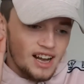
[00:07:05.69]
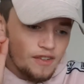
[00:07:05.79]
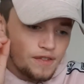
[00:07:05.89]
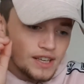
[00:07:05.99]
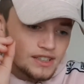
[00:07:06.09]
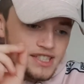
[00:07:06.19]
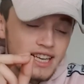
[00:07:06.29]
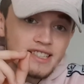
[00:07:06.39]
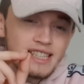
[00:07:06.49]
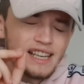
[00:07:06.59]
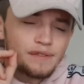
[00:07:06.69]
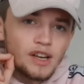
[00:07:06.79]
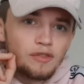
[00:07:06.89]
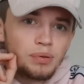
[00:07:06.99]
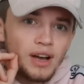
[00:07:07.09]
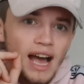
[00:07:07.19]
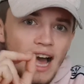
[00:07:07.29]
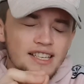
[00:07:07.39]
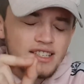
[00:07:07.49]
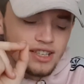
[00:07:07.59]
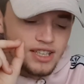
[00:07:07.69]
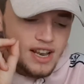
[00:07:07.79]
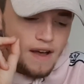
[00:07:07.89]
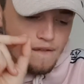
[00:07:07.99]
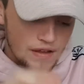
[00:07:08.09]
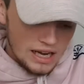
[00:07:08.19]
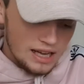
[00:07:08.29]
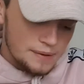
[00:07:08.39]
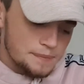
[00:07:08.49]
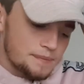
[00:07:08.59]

I think 16th, I've put Aston Villa.